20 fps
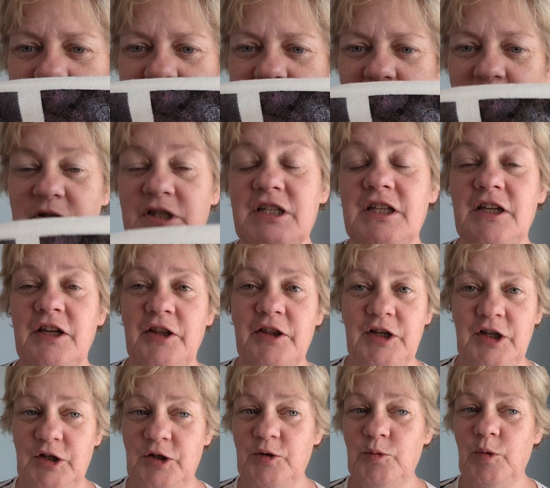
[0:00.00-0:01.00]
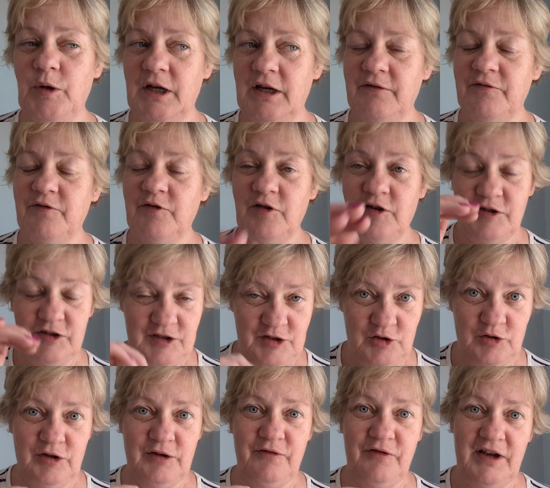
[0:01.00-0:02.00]
Which is another good way of
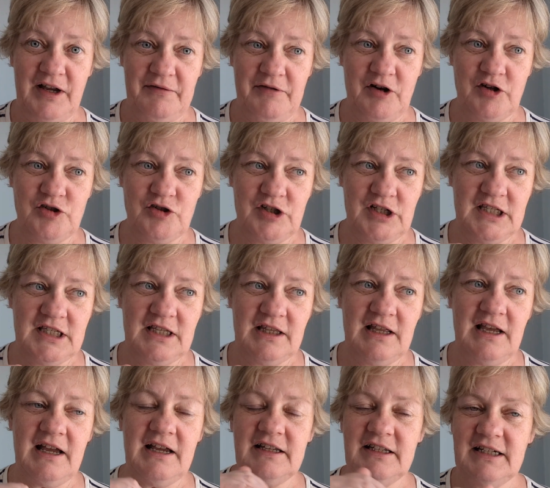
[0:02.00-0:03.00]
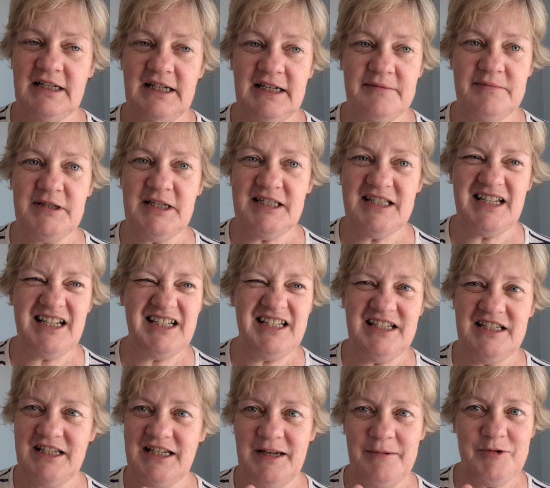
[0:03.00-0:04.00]
doing the 500s and that, and it's dead
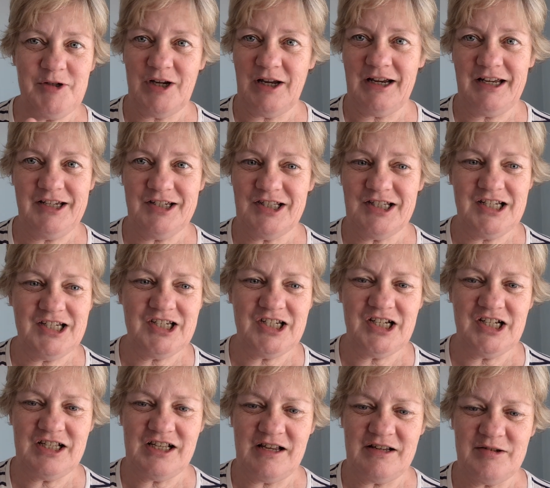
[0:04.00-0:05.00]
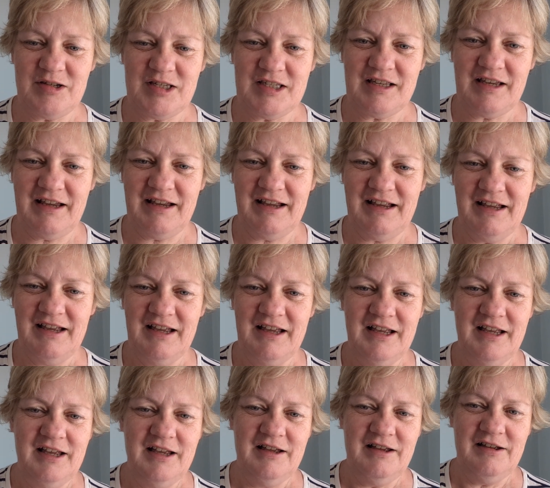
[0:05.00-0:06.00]
easy to keep track of your stitching because I'm just like,
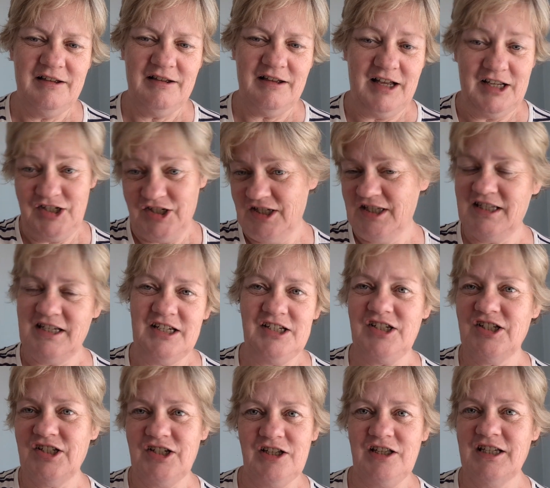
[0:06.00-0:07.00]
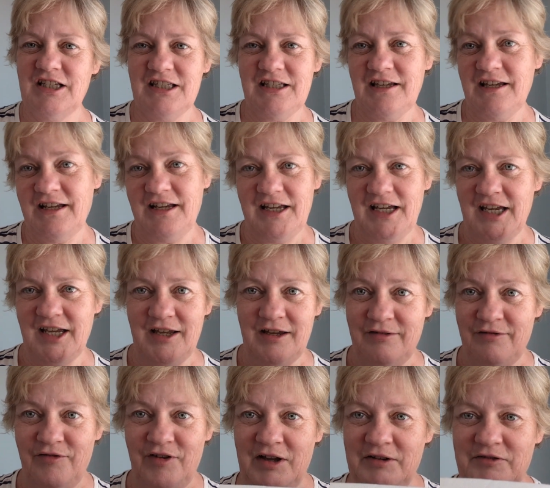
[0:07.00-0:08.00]
I just stitch until it's like
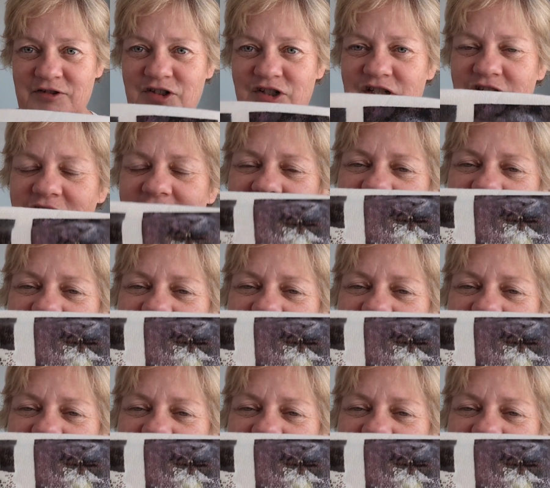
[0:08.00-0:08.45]
500.